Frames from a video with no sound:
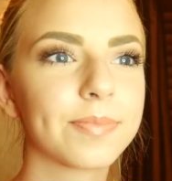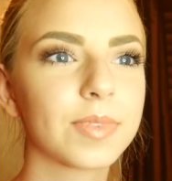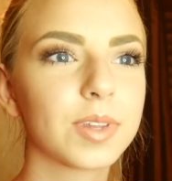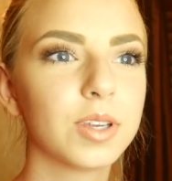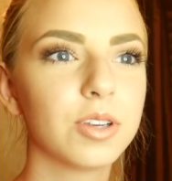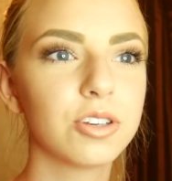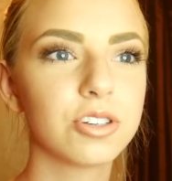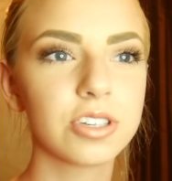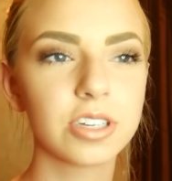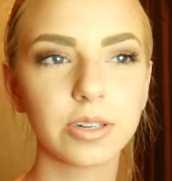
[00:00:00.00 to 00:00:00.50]

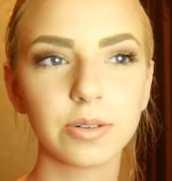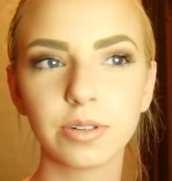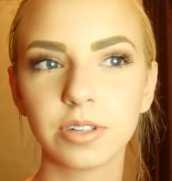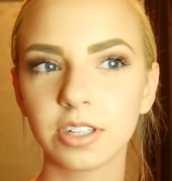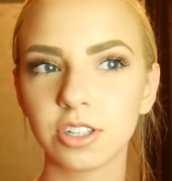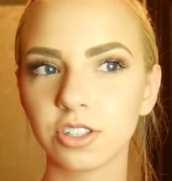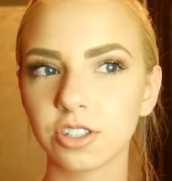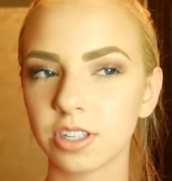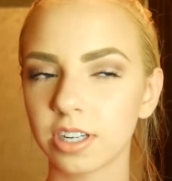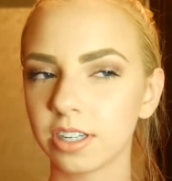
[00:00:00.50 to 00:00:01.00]
Usually I would
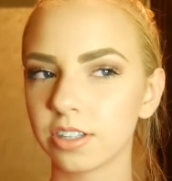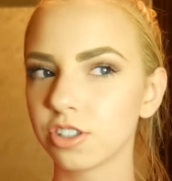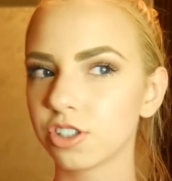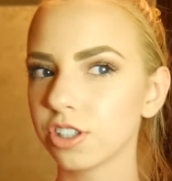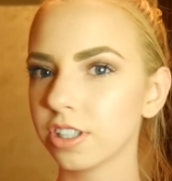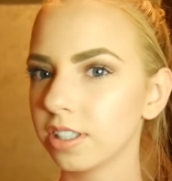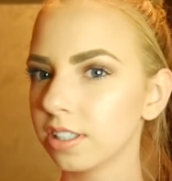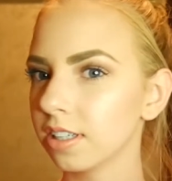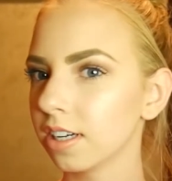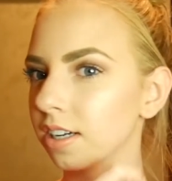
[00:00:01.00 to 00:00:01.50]
just kind of
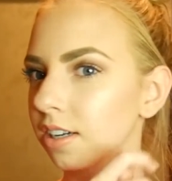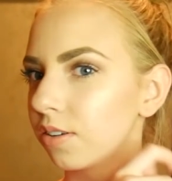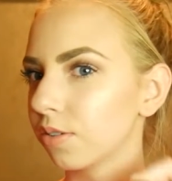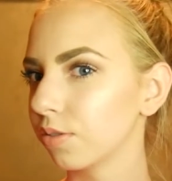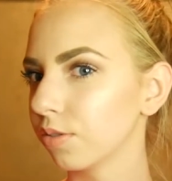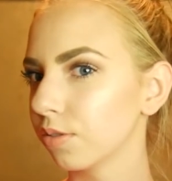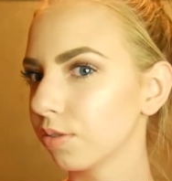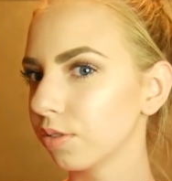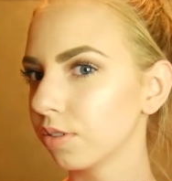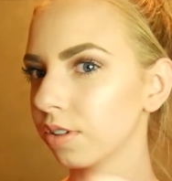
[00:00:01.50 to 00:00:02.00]
straighten
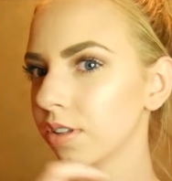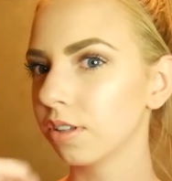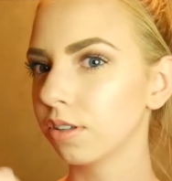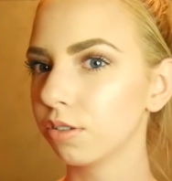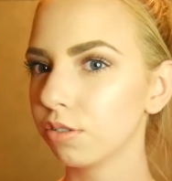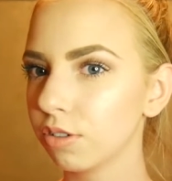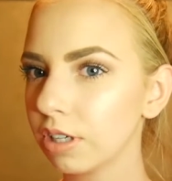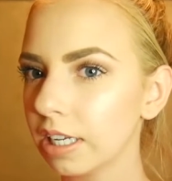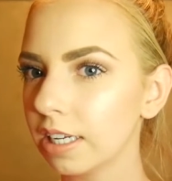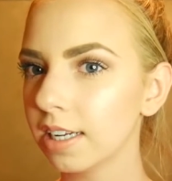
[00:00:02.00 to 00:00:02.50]
out the
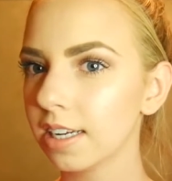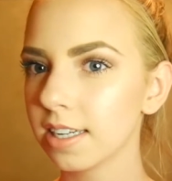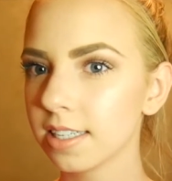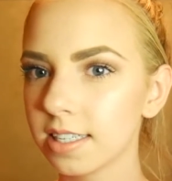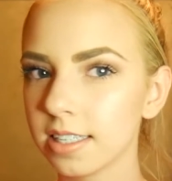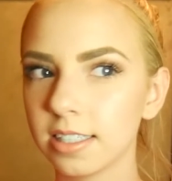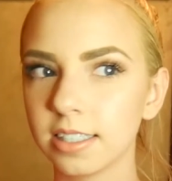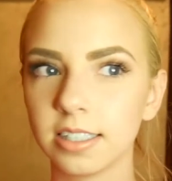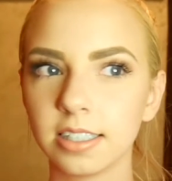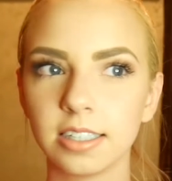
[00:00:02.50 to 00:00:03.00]
little kinks
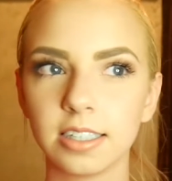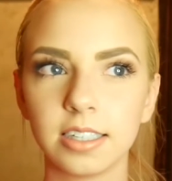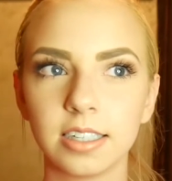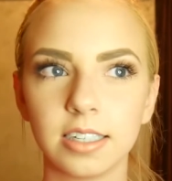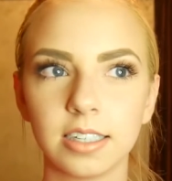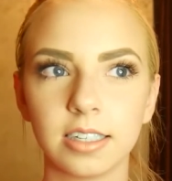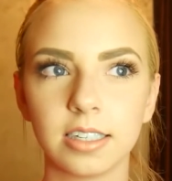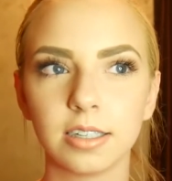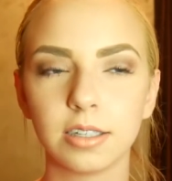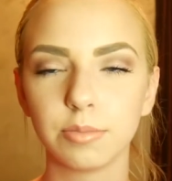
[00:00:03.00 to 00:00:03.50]
in
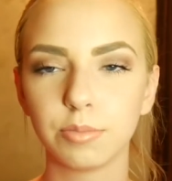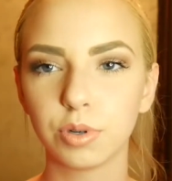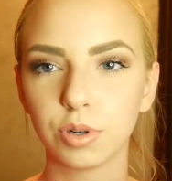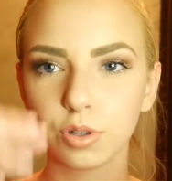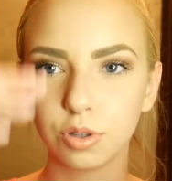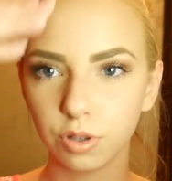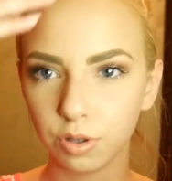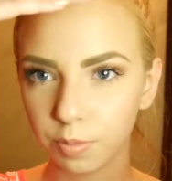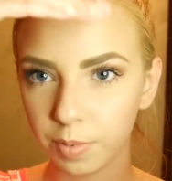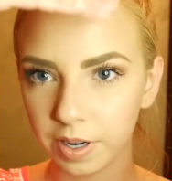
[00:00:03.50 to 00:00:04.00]
it and put a
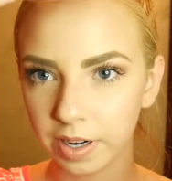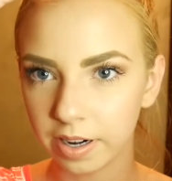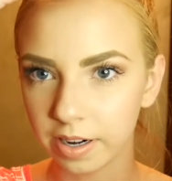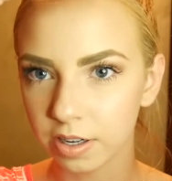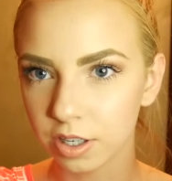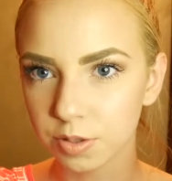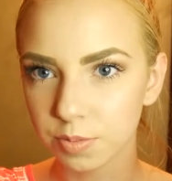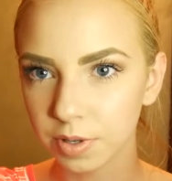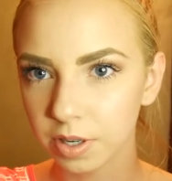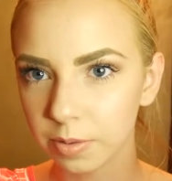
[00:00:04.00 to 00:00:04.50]
little bit of
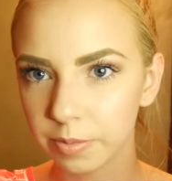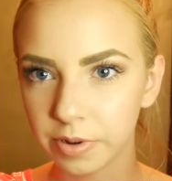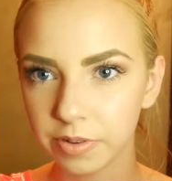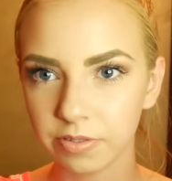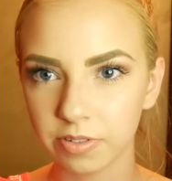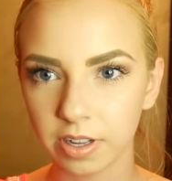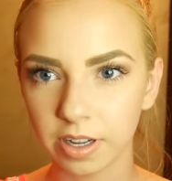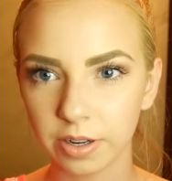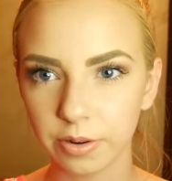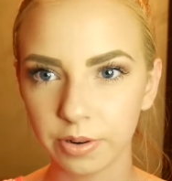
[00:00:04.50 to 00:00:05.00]
hairspray on my
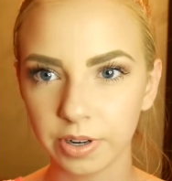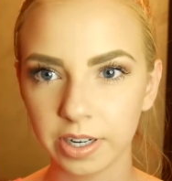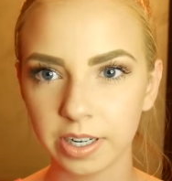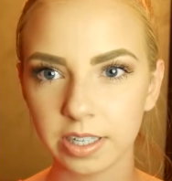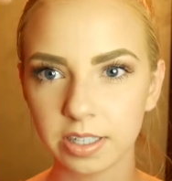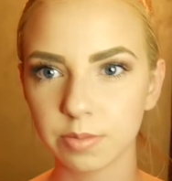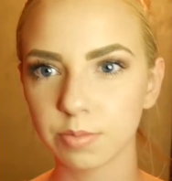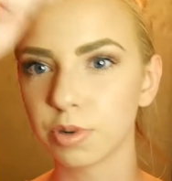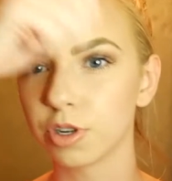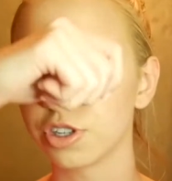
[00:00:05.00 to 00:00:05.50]

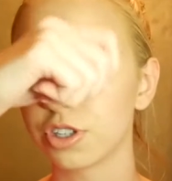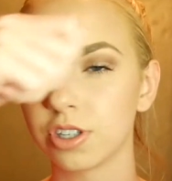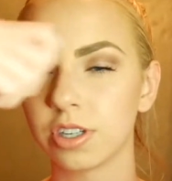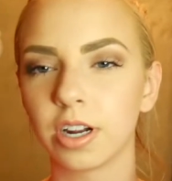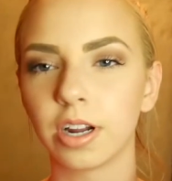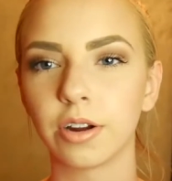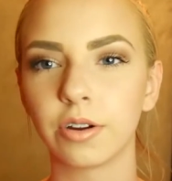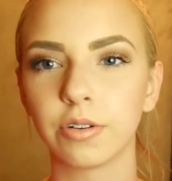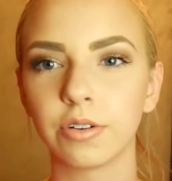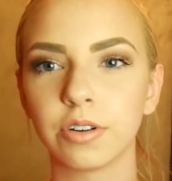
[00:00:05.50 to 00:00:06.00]
flyaways, brush it
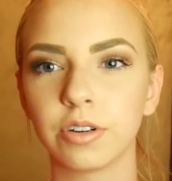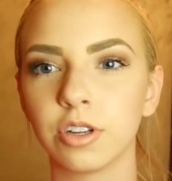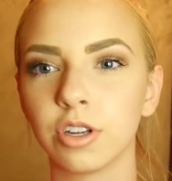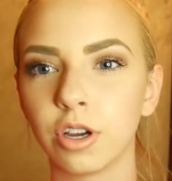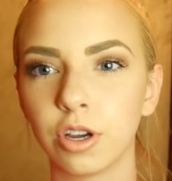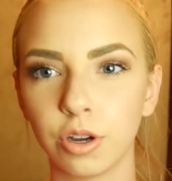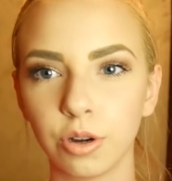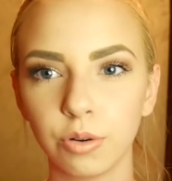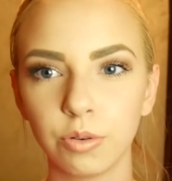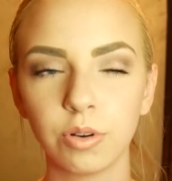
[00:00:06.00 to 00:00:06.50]
out, and
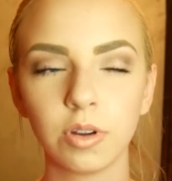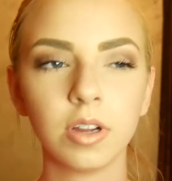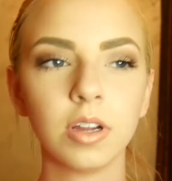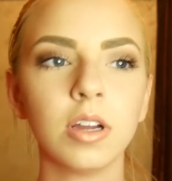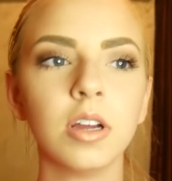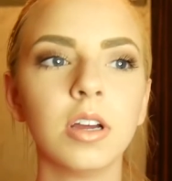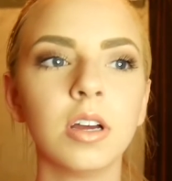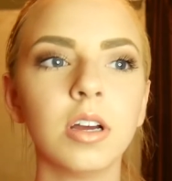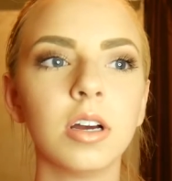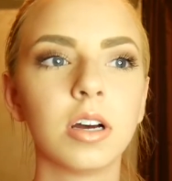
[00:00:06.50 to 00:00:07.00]
go
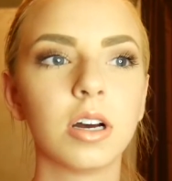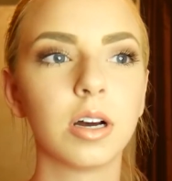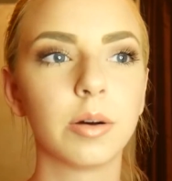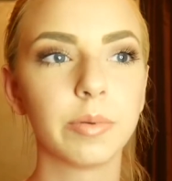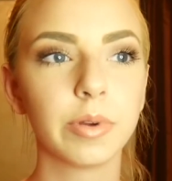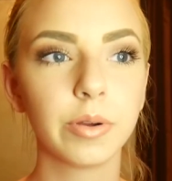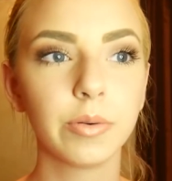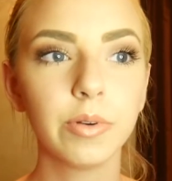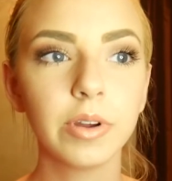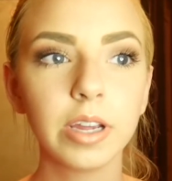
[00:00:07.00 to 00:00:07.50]
on
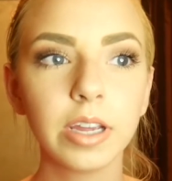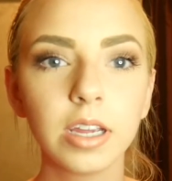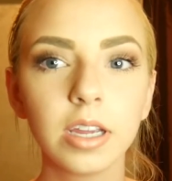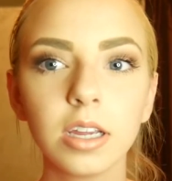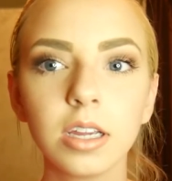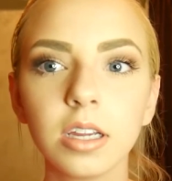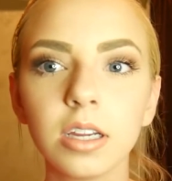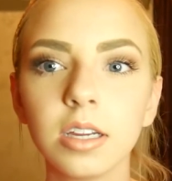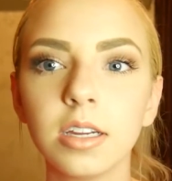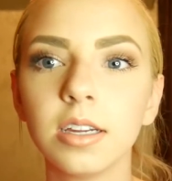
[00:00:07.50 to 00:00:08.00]
my way.